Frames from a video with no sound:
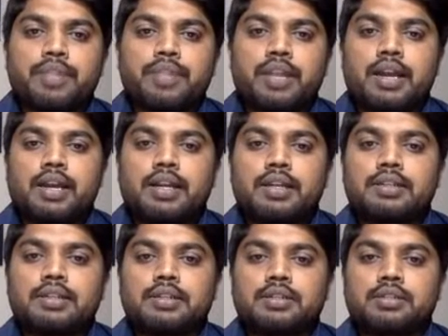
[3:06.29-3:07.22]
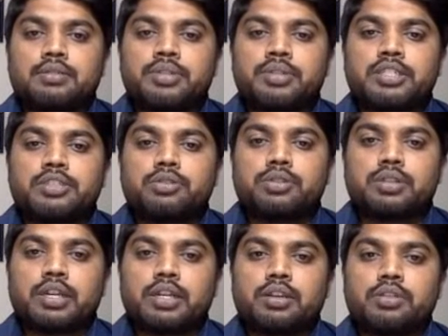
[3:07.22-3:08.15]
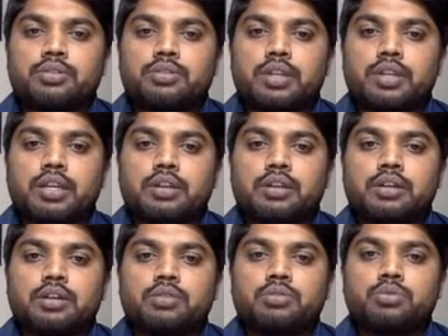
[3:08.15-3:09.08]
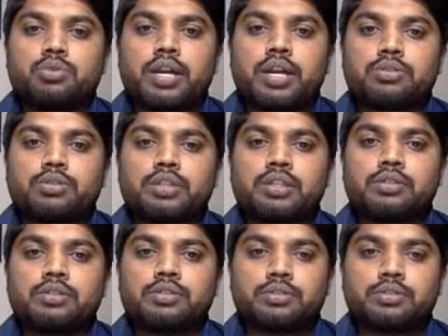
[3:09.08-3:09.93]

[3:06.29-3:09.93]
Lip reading: And based on who actually